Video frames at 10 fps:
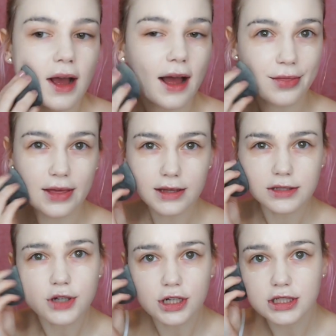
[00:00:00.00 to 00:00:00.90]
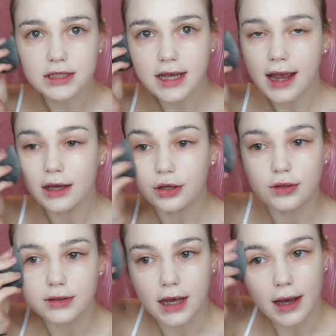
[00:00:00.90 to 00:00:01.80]
I think the instructions say
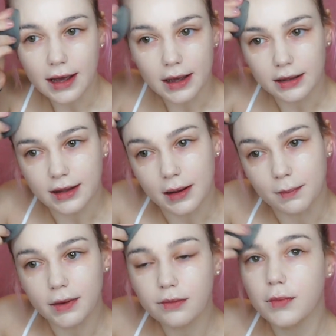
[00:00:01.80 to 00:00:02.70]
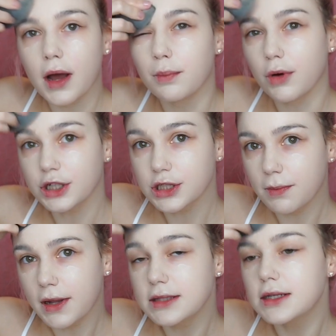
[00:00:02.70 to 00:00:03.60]
use a brush to
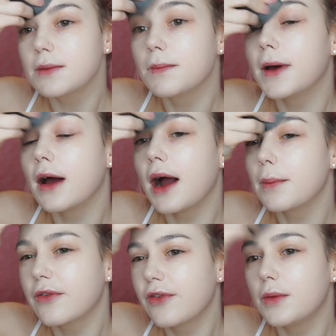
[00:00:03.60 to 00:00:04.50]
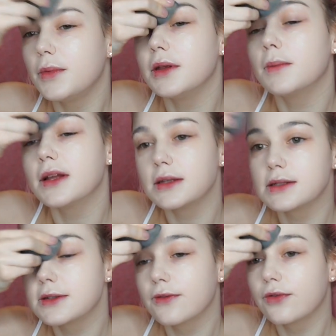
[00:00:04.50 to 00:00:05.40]
blend it, but I prefer beauty
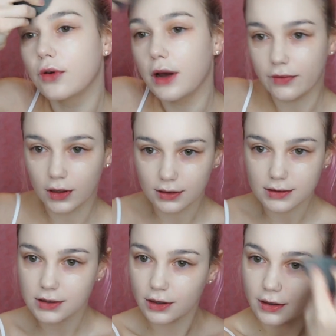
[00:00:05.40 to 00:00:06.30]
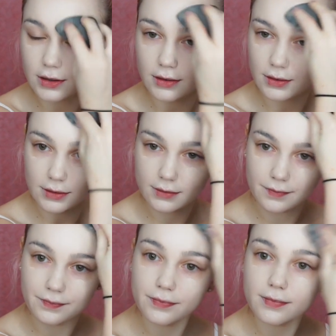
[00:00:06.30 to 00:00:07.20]
blenders forever, so
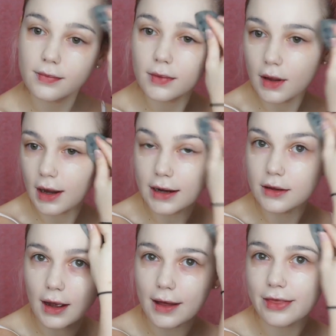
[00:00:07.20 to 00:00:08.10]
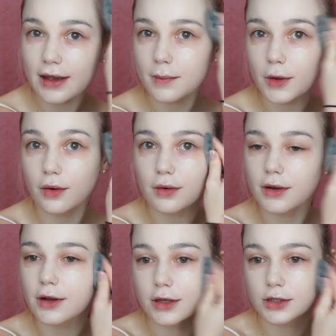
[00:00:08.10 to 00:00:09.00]
I think I'm
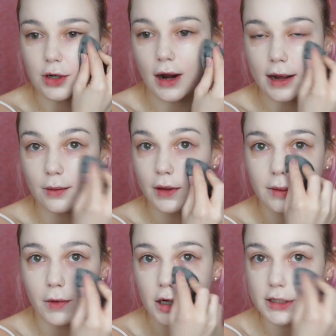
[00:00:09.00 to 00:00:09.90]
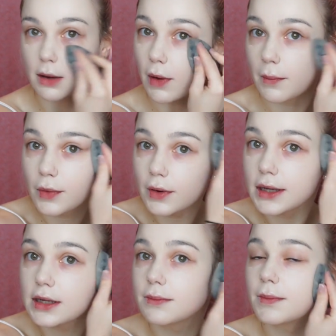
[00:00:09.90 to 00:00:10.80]
gonna try it with a brush at one
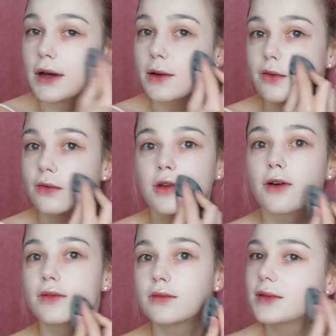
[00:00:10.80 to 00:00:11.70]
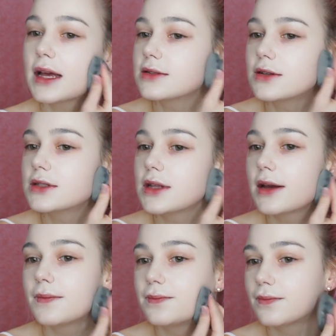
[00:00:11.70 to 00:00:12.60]
point, but no, that's not today.